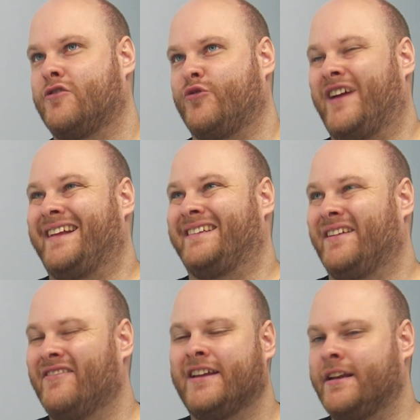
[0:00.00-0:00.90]

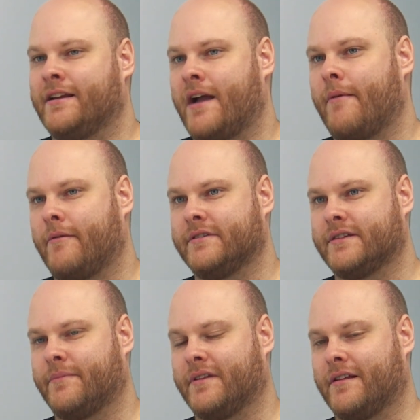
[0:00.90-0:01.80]
creativity to come up with
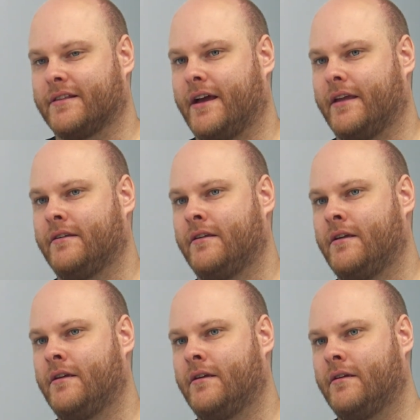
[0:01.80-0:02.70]
something like that. Yeah.